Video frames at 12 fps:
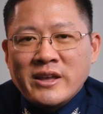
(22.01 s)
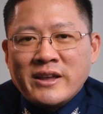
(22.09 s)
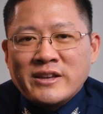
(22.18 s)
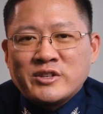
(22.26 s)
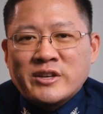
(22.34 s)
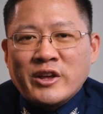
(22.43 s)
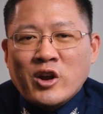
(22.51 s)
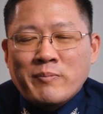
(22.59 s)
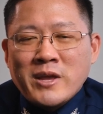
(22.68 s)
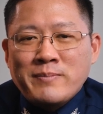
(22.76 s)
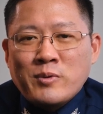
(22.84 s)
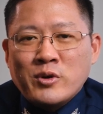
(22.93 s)
is to get our
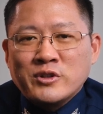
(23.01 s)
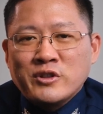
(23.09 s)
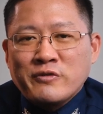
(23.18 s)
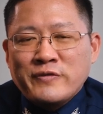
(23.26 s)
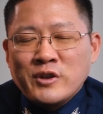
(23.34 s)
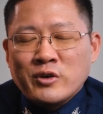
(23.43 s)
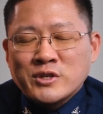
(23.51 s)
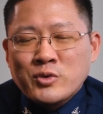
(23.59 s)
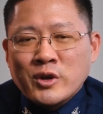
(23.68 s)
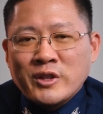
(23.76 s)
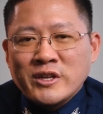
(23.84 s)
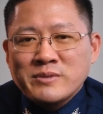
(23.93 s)
people into the field as
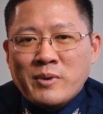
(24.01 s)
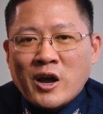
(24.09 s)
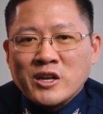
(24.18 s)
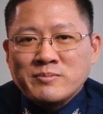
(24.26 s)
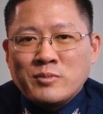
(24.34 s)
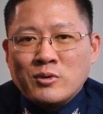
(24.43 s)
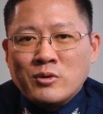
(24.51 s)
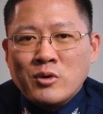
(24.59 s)
quickly as possible